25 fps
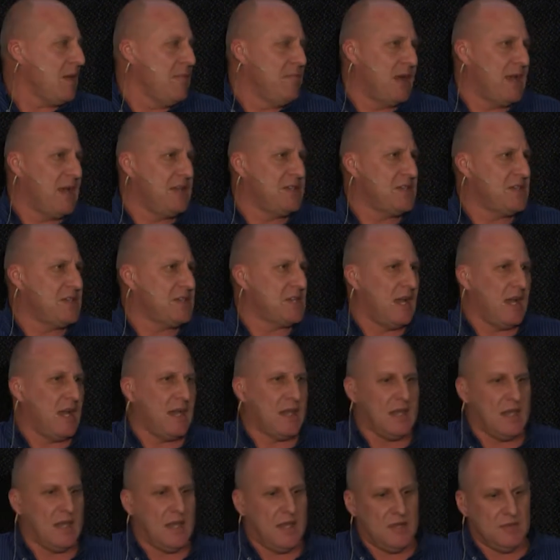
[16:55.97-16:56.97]
Places
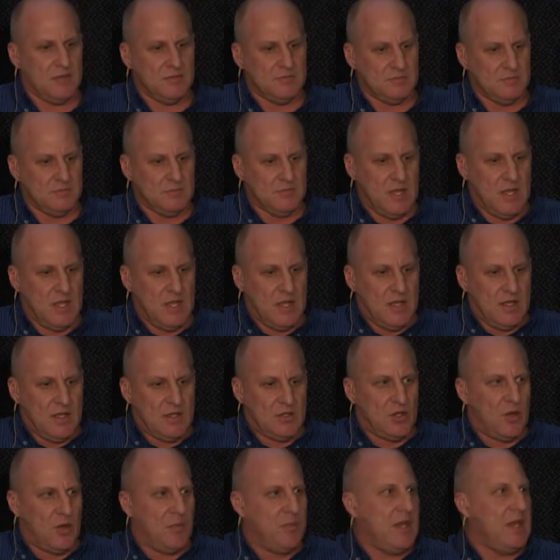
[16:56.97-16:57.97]
like
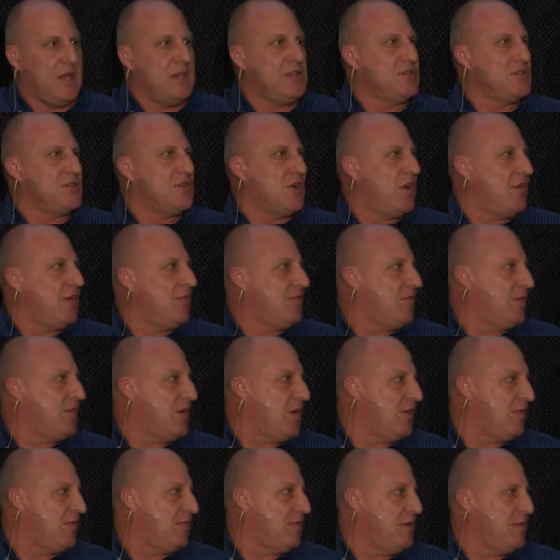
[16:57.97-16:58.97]
top ends of
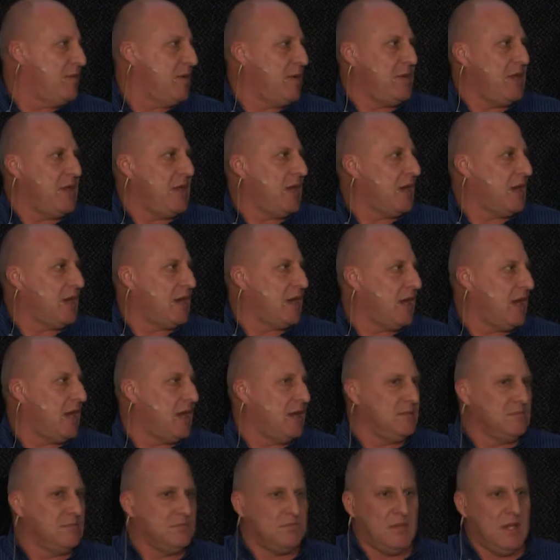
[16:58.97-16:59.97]
Namibia
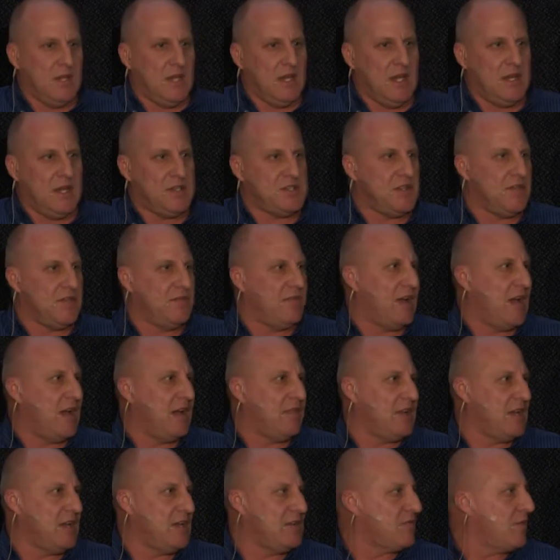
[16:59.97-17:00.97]
can, in less than
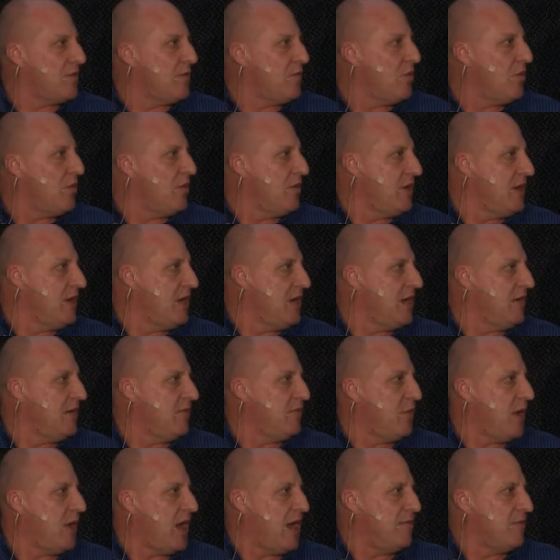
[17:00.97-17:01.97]
5 days from ordering,
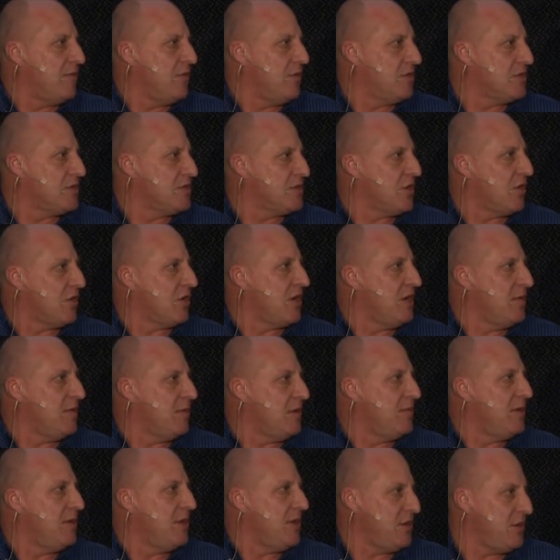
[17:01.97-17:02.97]
if we haven't got stock in
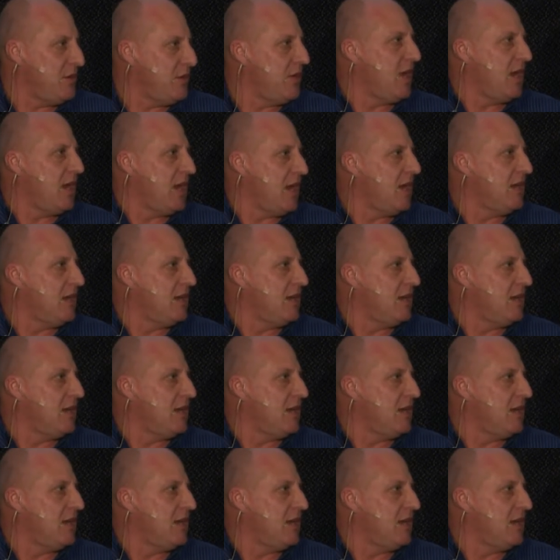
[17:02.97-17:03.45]
Namibia, you can get